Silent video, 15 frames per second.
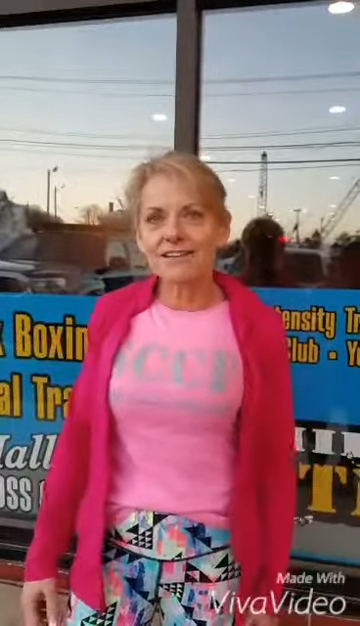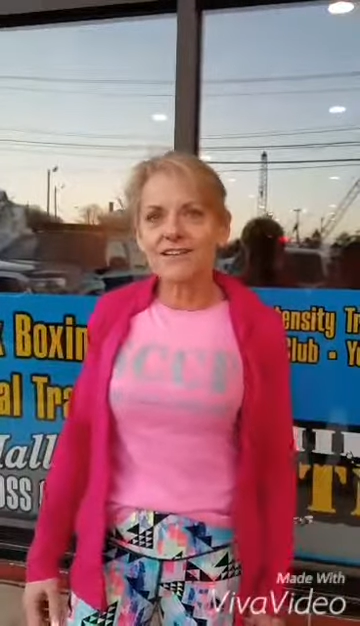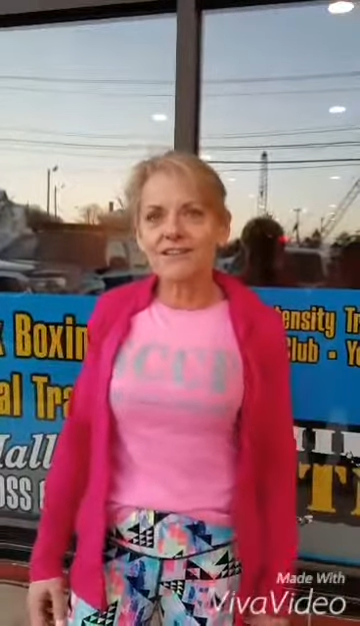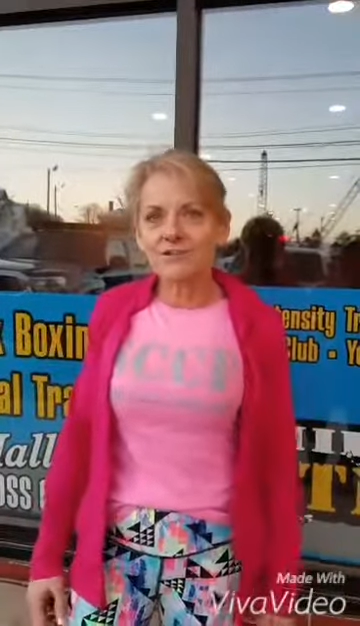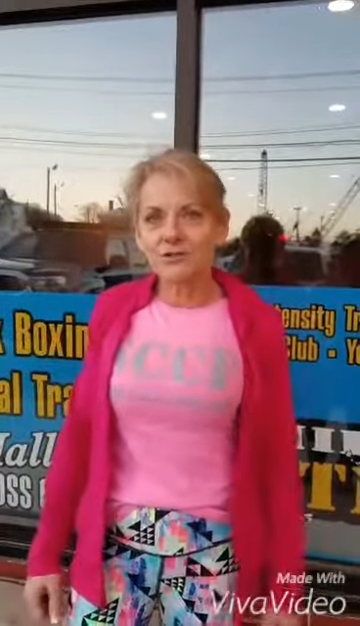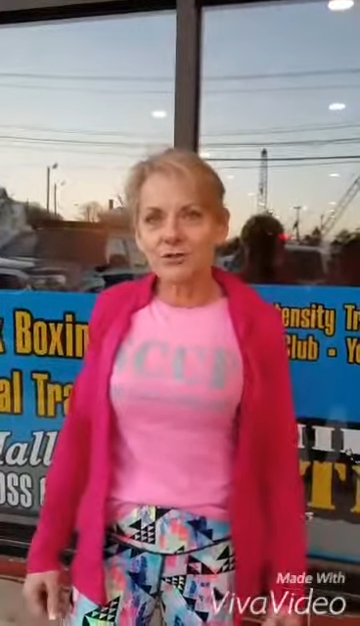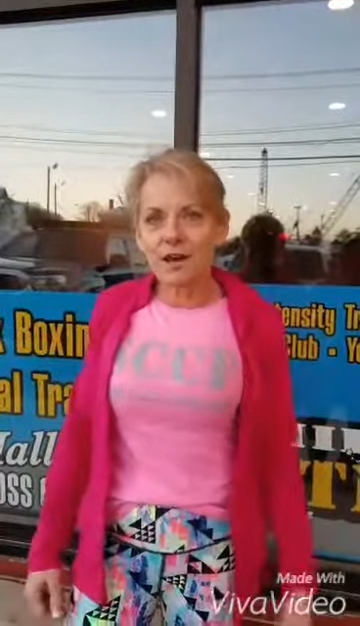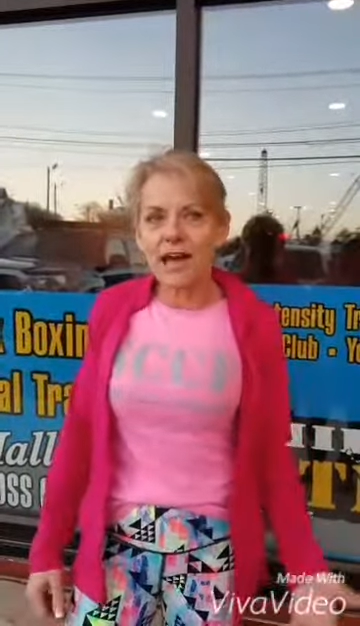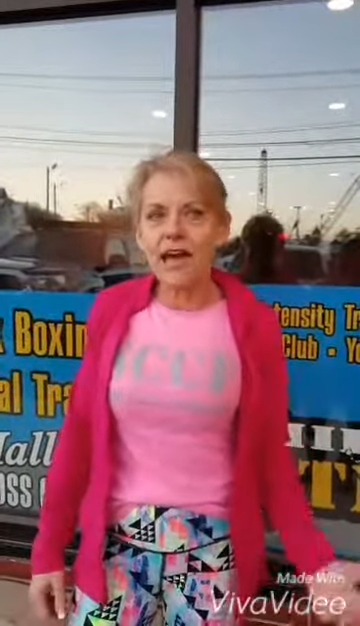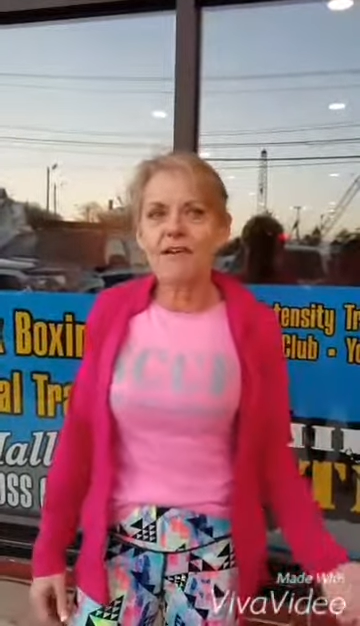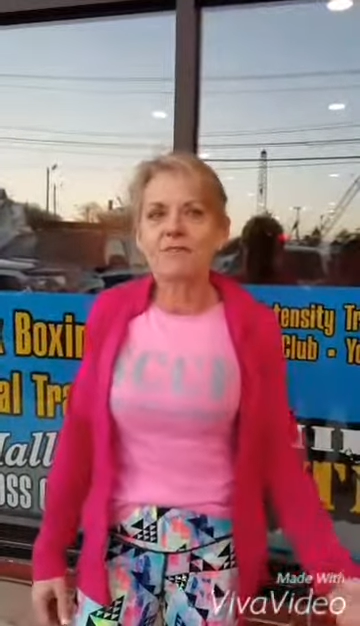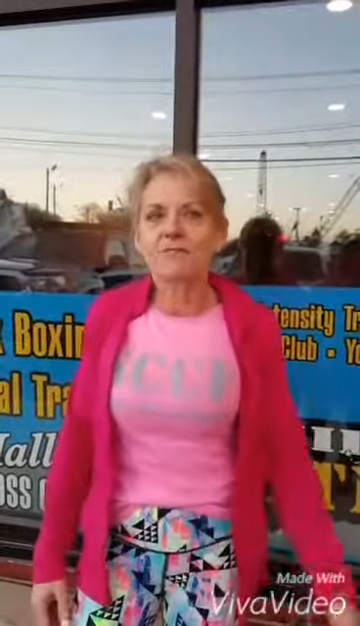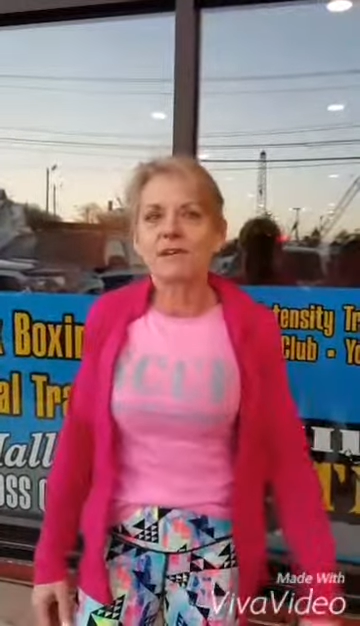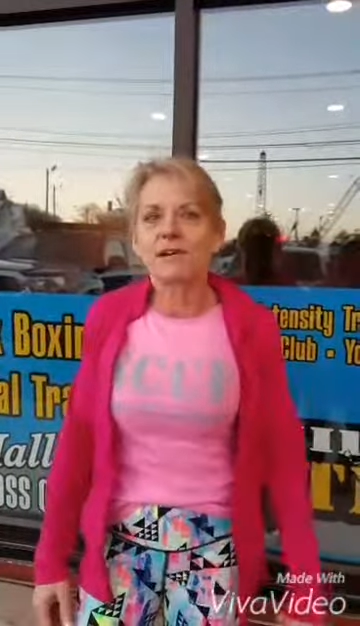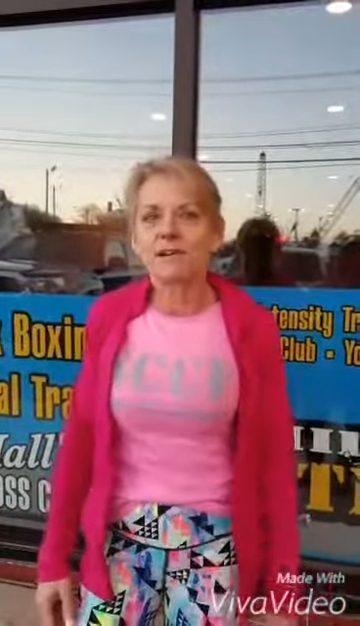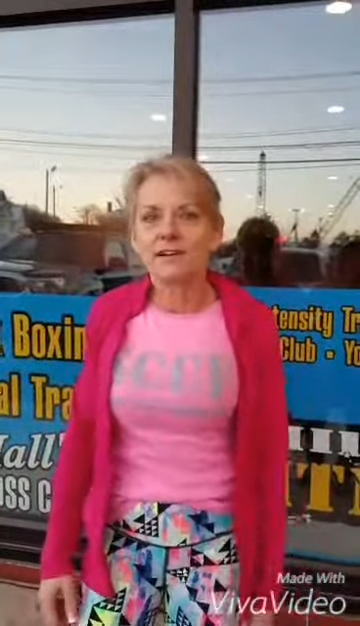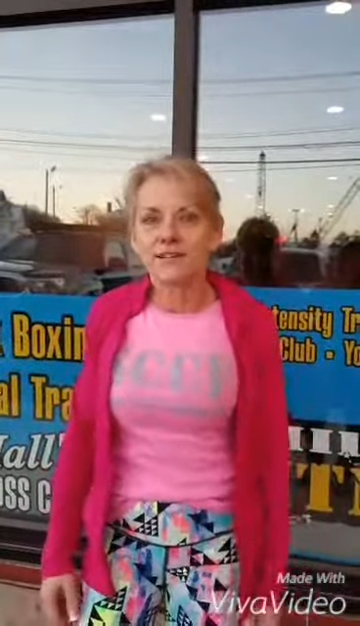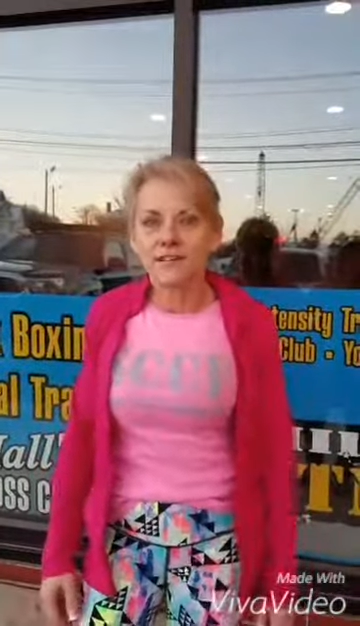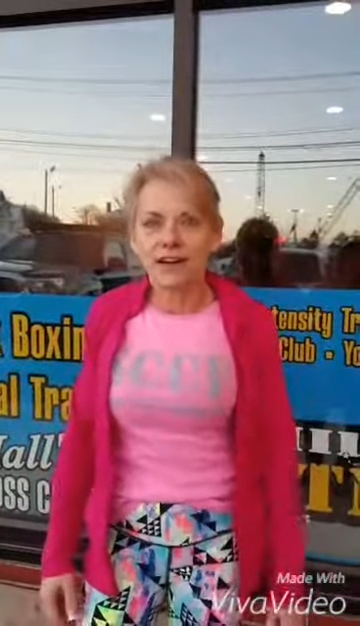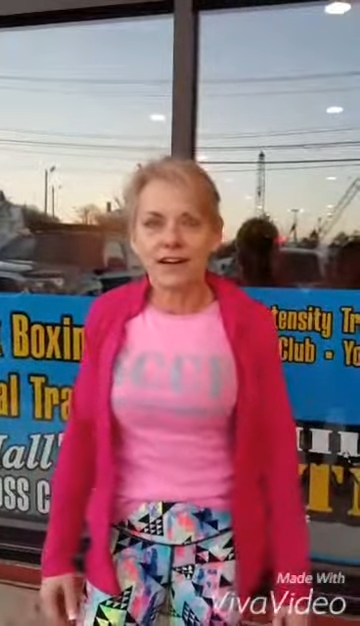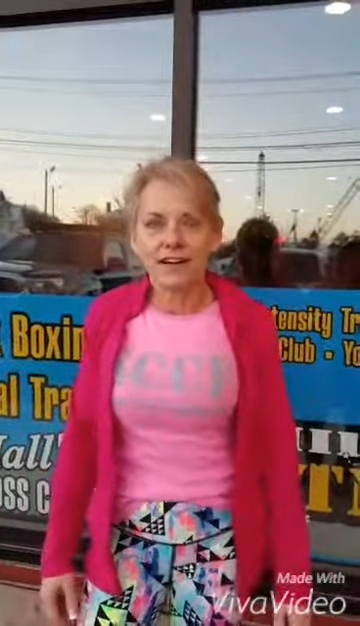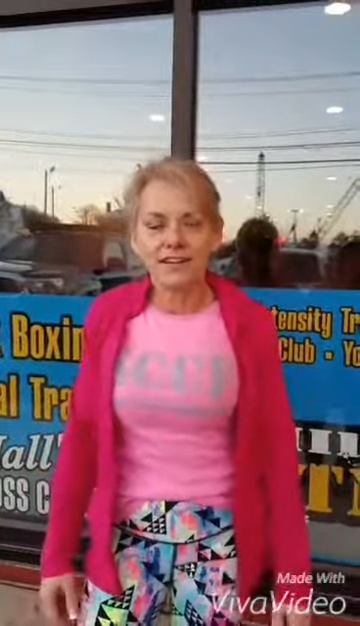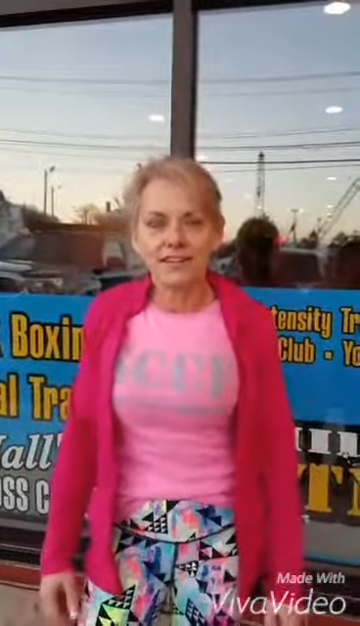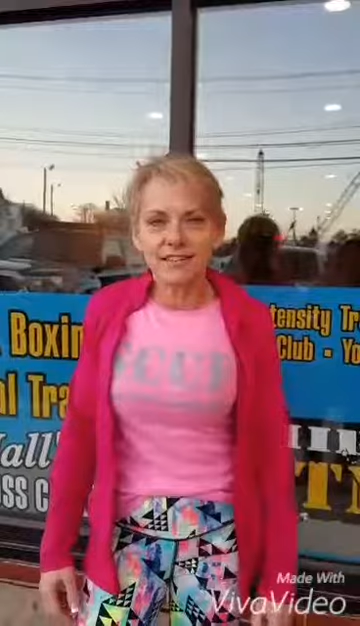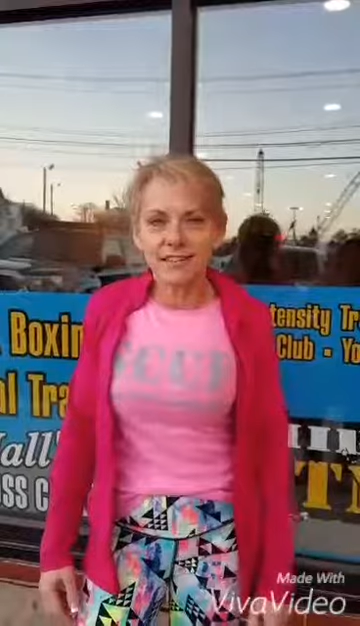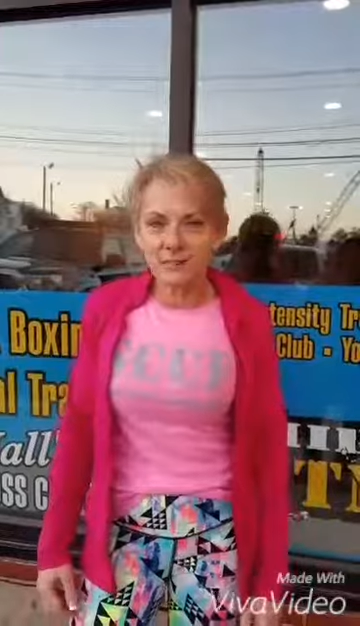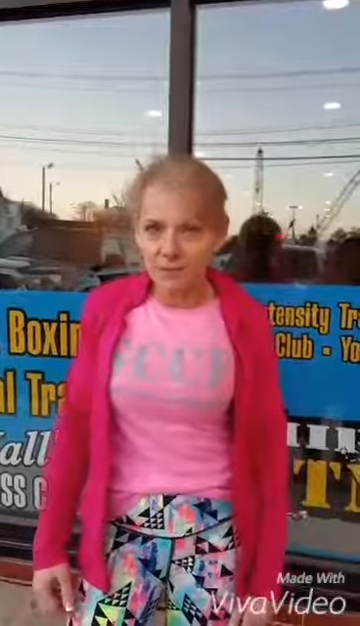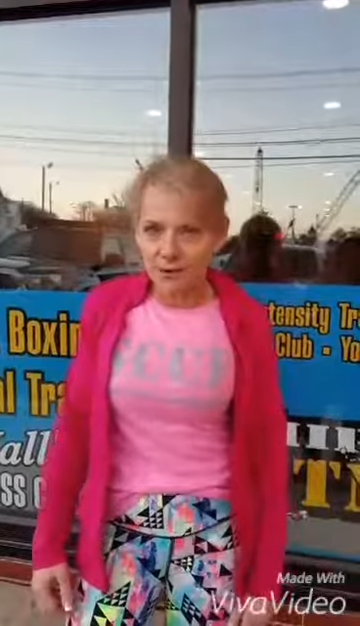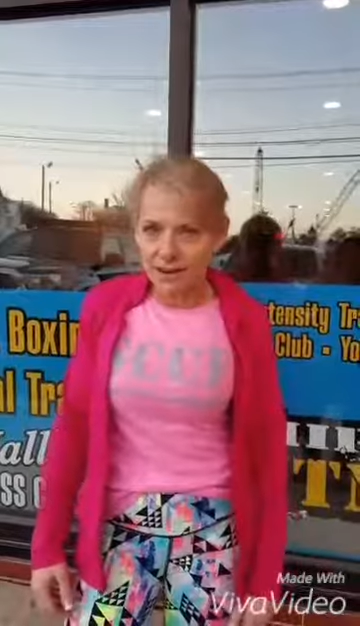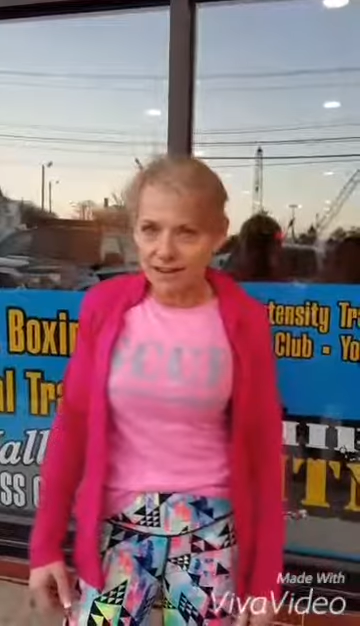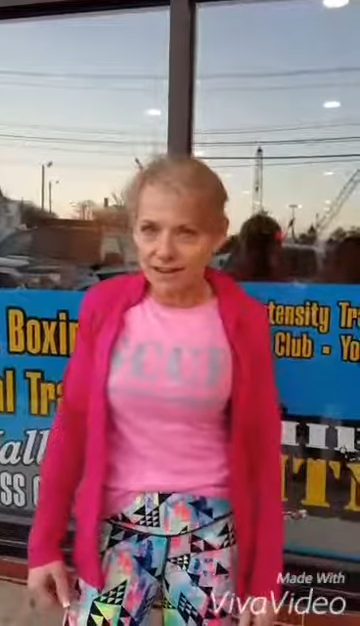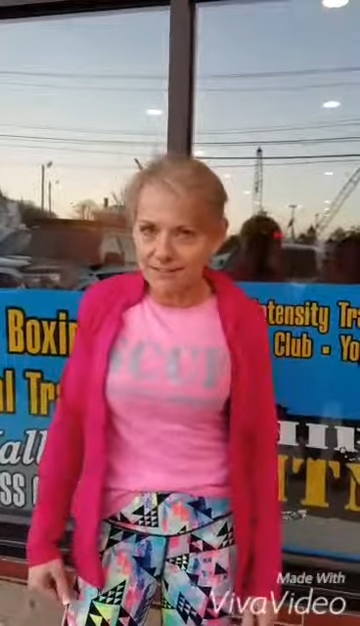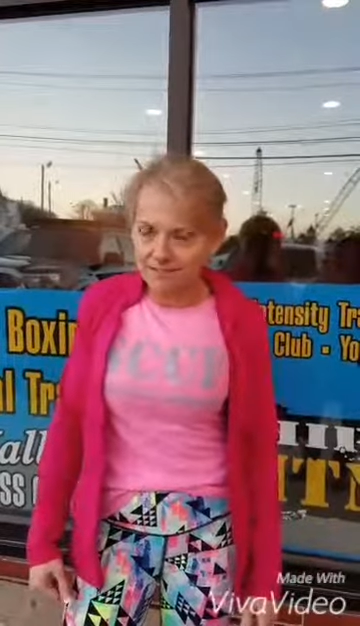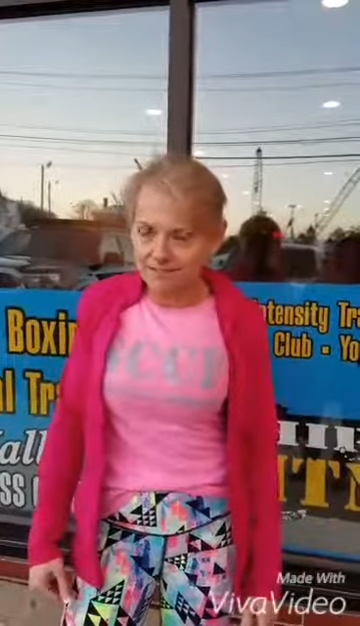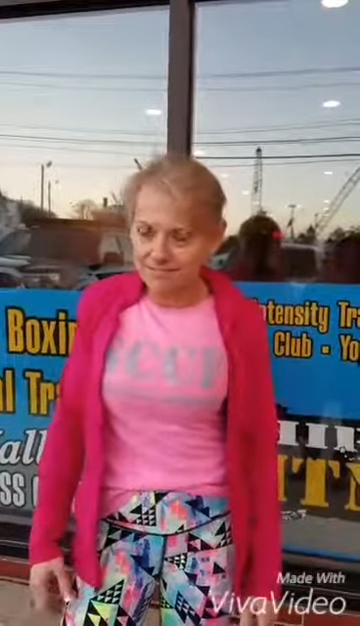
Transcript: to do a half marathon in the spring.